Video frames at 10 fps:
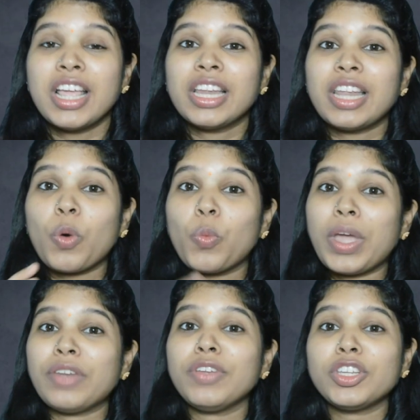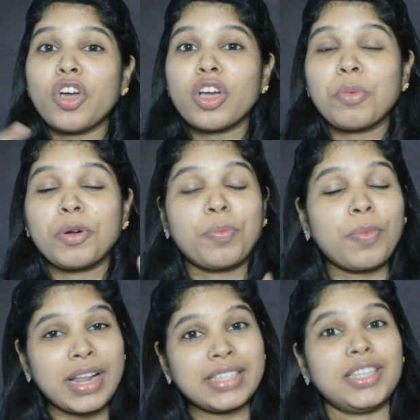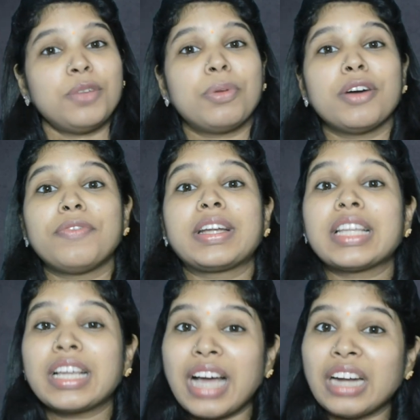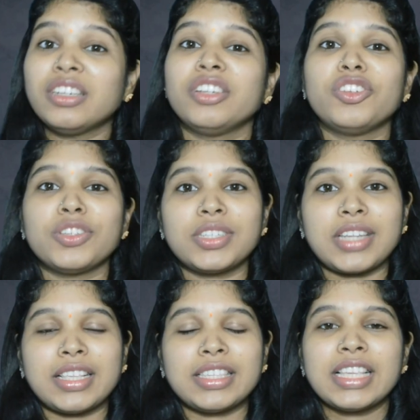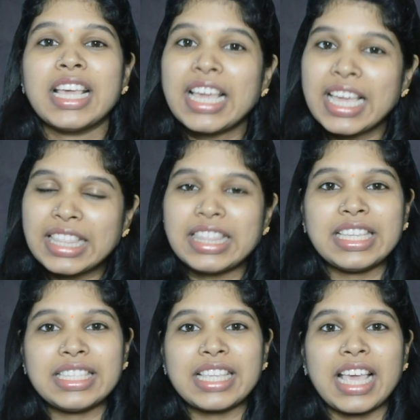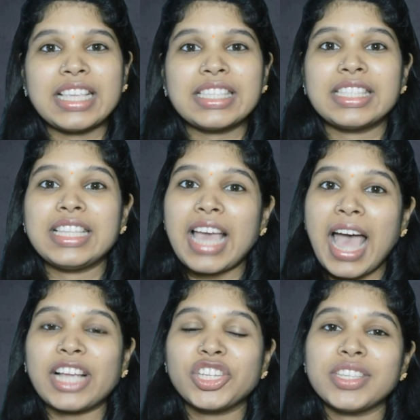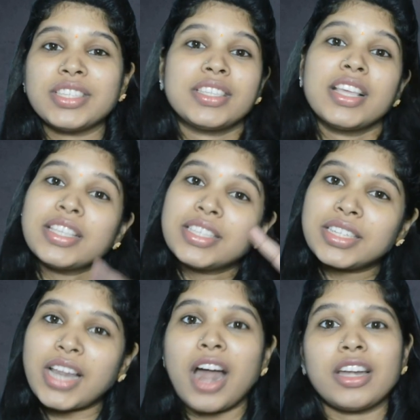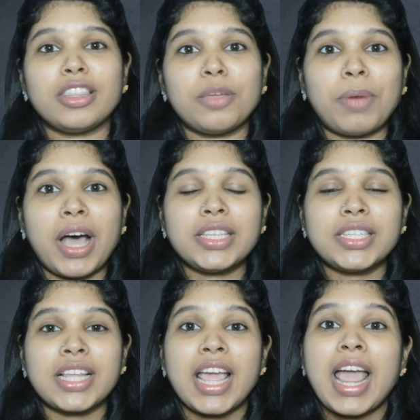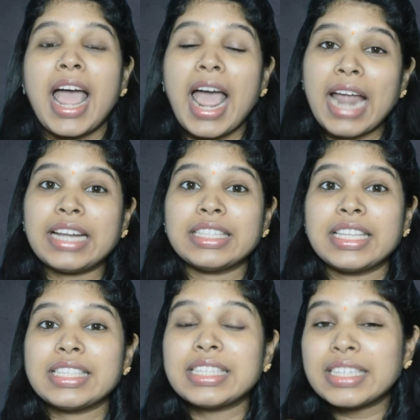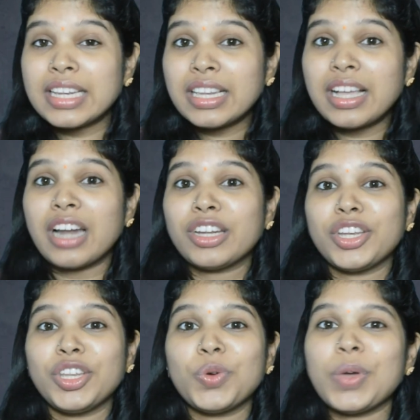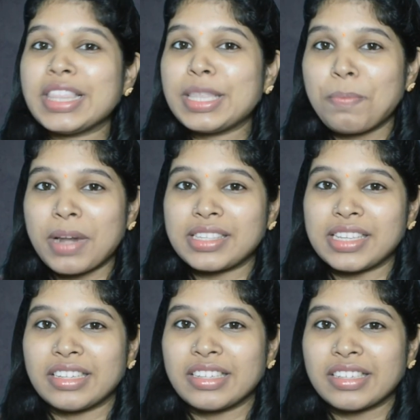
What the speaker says: Now when we talk about present perfect continuous tense, in this case the actions start in the past and they still continue in the present.